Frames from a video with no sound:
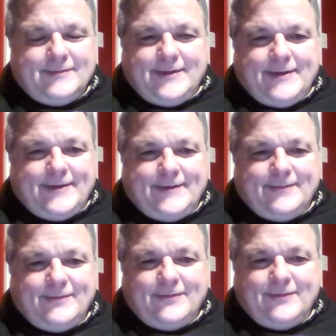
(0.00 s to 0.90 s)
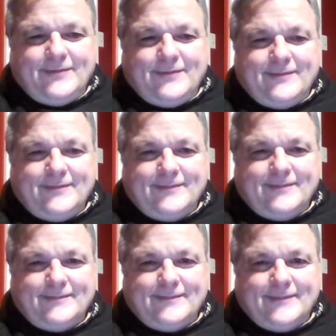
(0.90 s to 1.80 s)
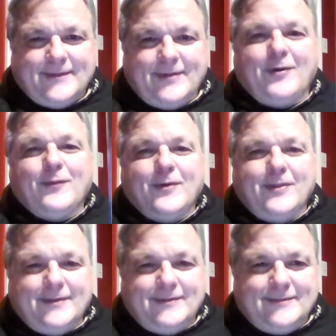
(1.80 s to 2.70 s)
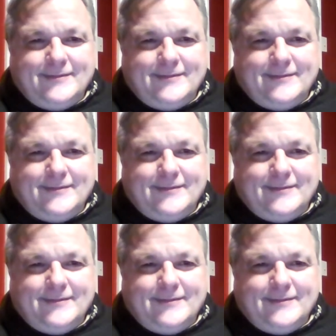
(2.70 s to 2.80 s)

So just go with it.